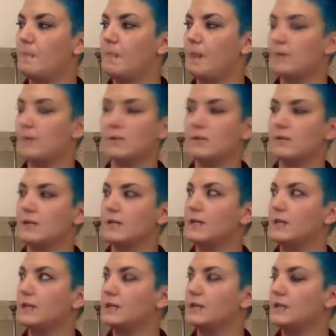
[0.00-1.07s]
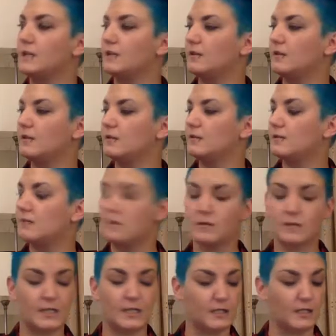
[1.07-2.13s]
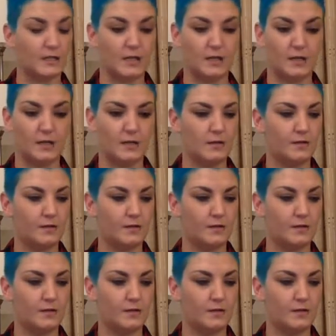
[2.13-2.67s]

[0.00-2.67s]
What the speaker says: I'm so glad I did. So glad I did.